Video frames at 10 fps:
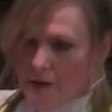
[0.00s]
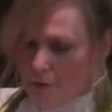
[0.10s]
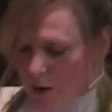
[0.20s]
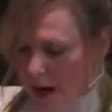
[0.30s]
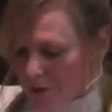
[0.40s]

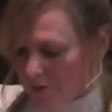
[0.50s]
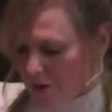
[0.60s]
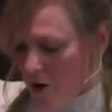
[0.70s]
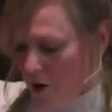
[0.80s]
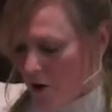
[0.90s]
For out of
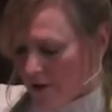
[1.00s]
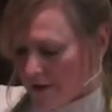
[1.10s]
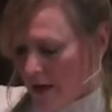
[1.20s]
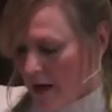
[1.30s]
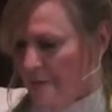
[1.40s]
the
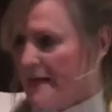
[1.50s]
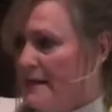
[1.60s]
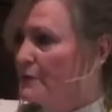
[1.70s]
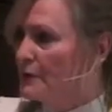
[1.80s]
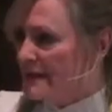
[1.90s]
heart come
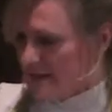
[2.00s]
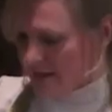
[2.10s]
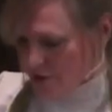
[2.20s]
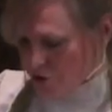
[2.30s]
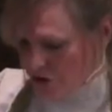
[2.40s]
evil
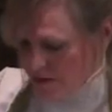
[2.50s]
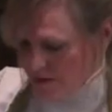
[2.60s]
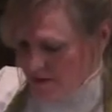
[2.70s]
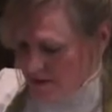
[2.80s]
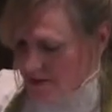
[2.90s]

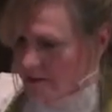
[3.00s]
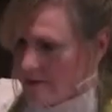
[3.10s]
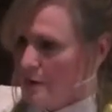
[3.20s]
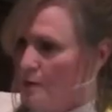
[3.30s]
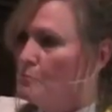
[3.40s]
intentions,
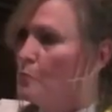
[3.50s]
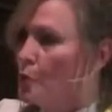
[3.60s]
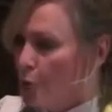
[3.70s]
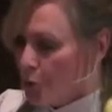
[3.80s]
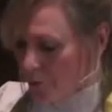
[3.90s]

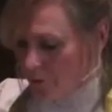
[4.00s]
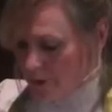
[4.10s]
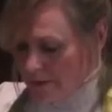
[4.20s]
murder,